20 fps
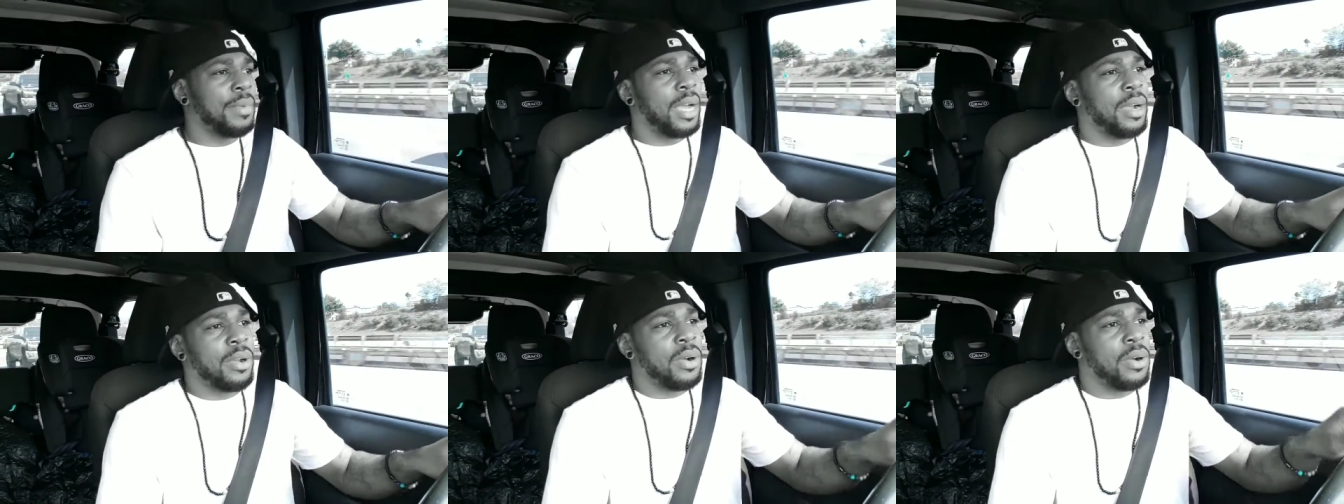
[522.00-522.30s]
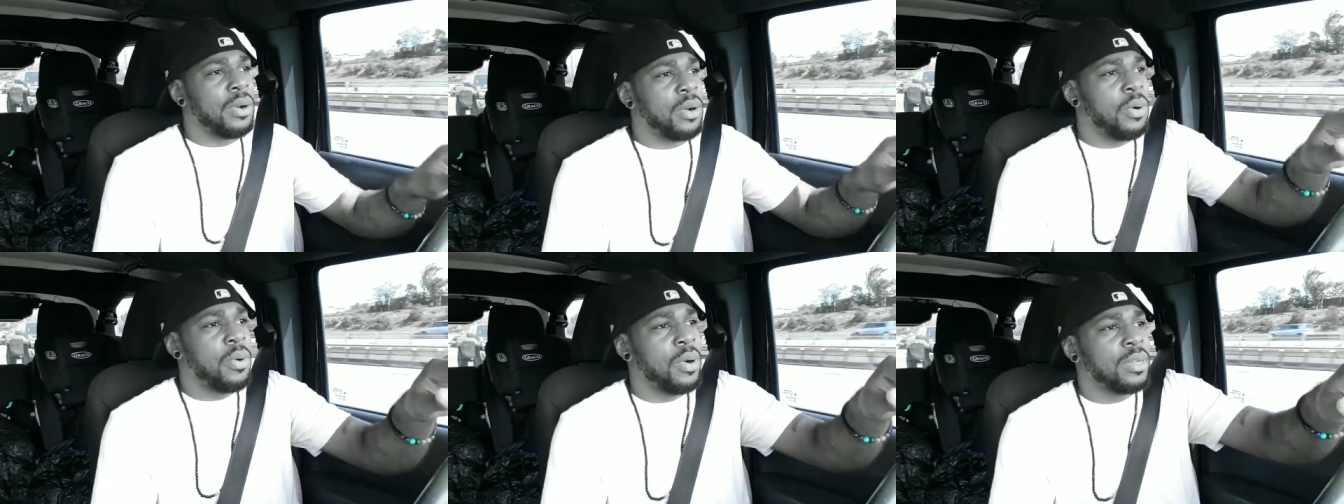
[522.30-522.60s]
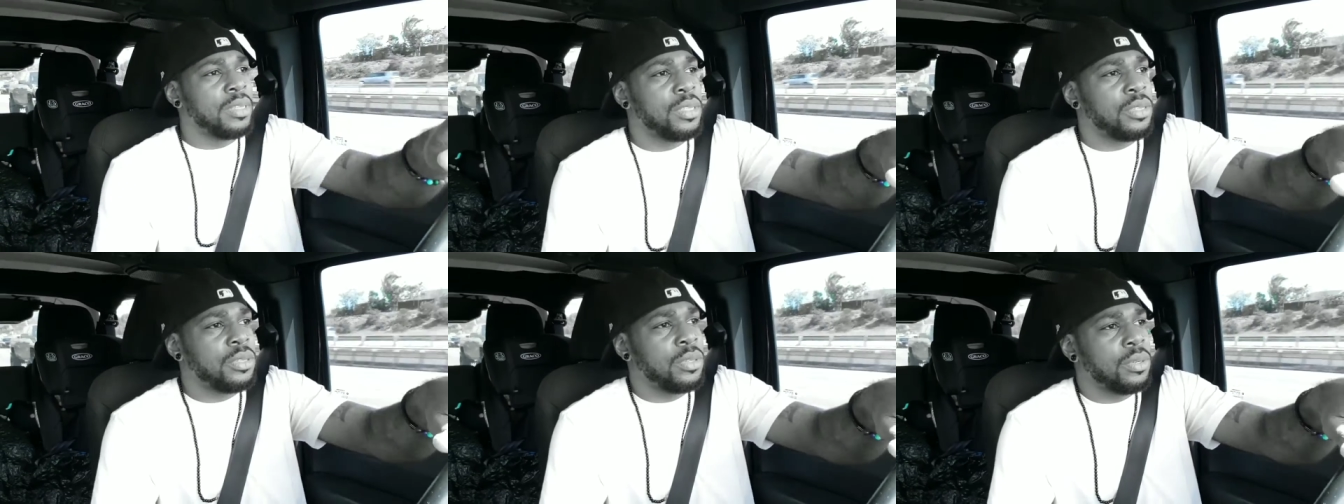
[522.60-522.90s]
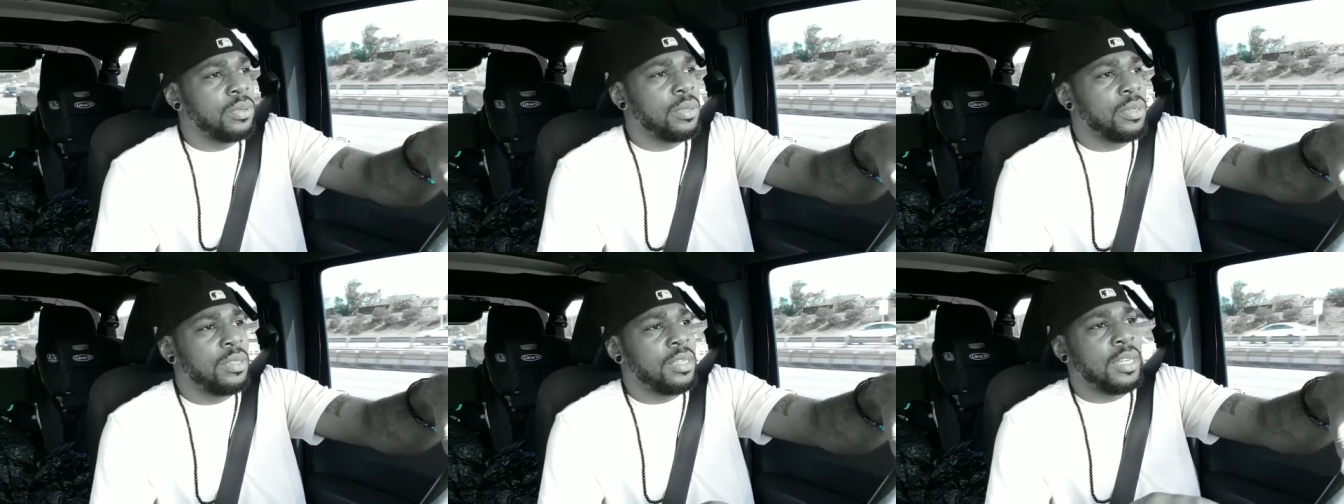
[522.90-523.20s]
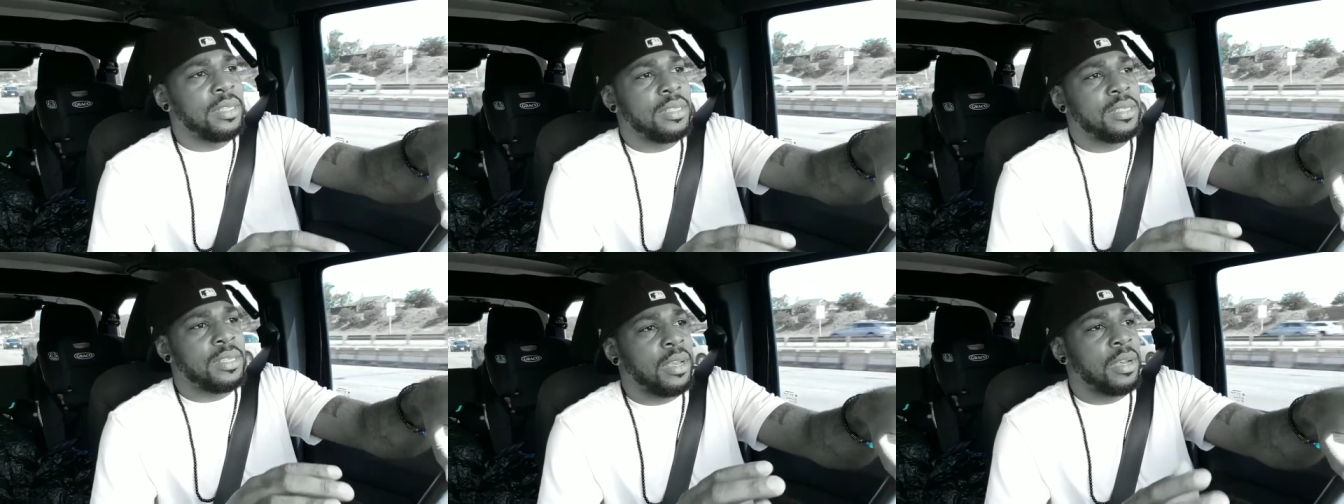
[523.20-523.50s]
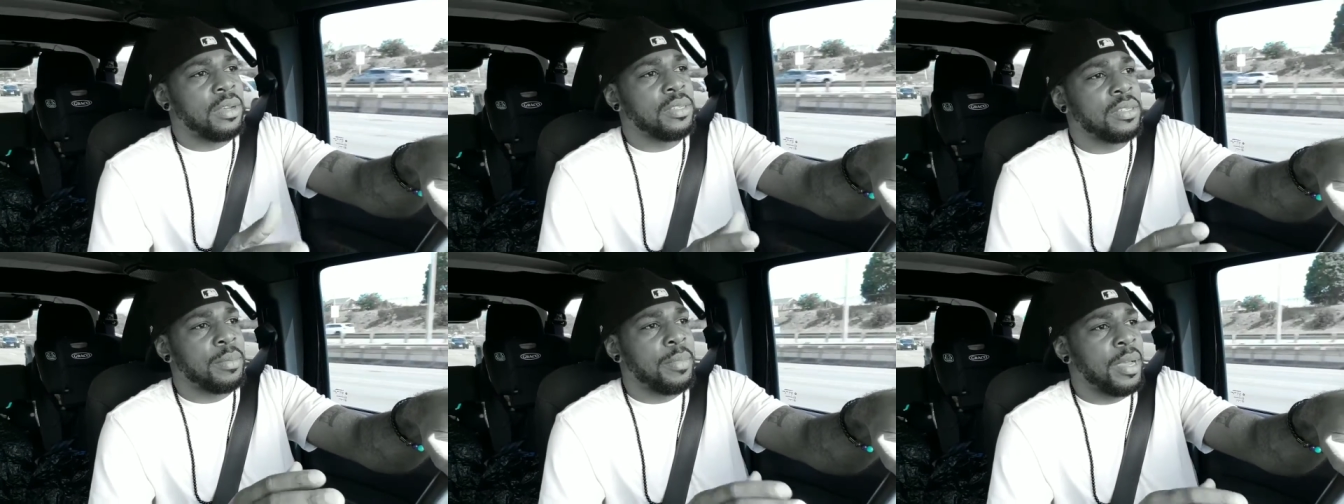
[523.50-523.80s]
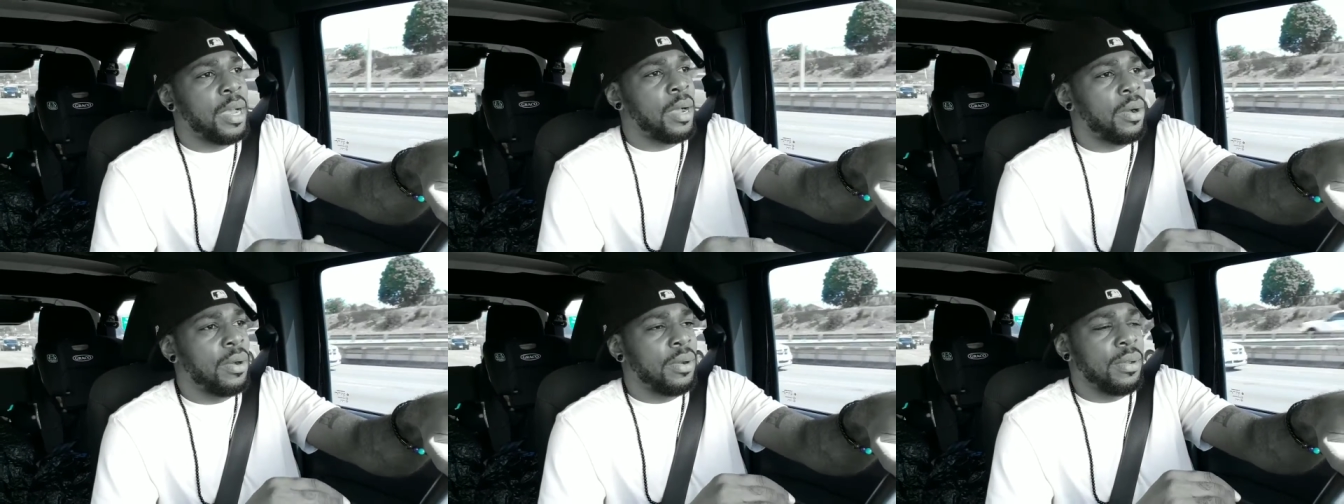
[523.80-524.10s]
I'm not going to go into details
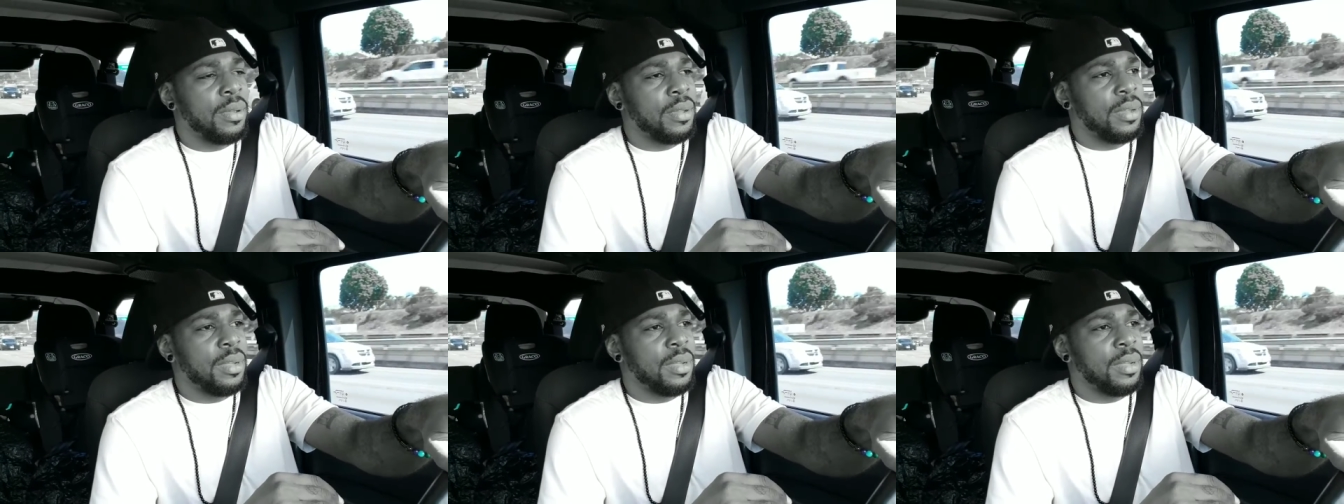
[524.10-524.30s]
about